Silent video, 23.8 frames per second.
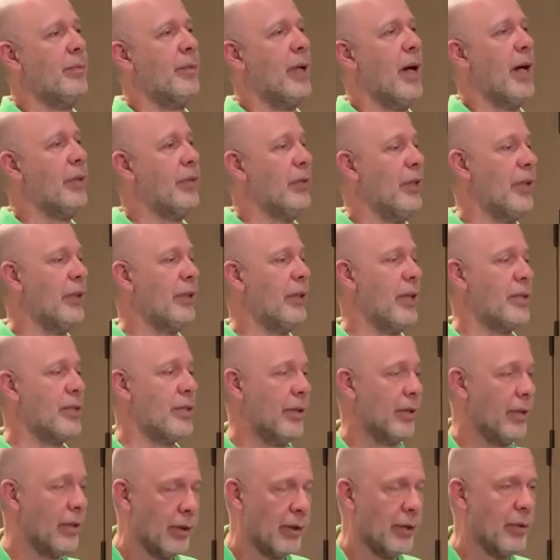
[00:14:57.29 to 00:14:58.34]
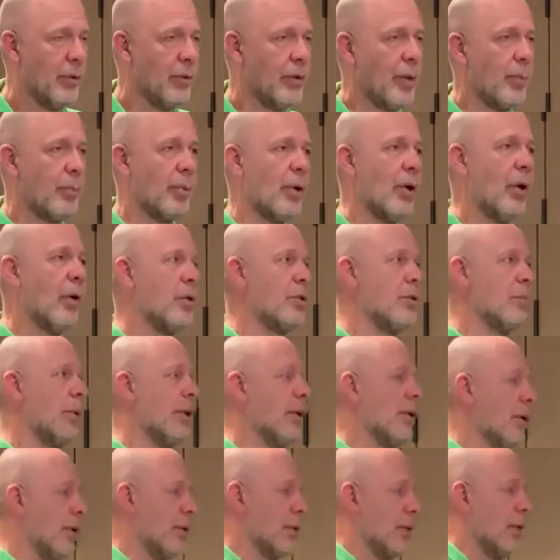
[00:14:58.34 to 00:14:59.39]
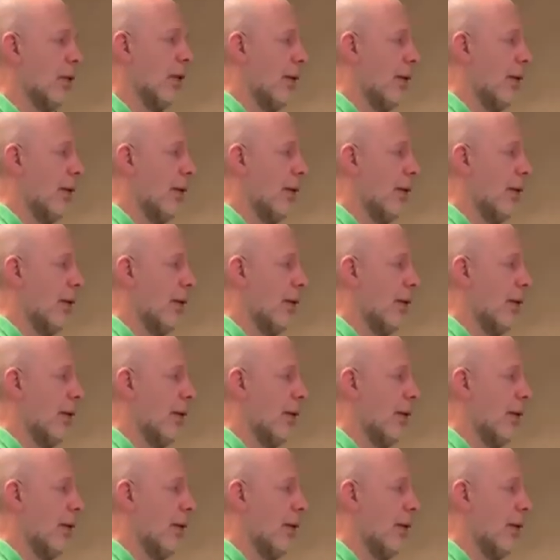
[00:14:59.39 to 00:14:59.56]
I think that's a really good approach, because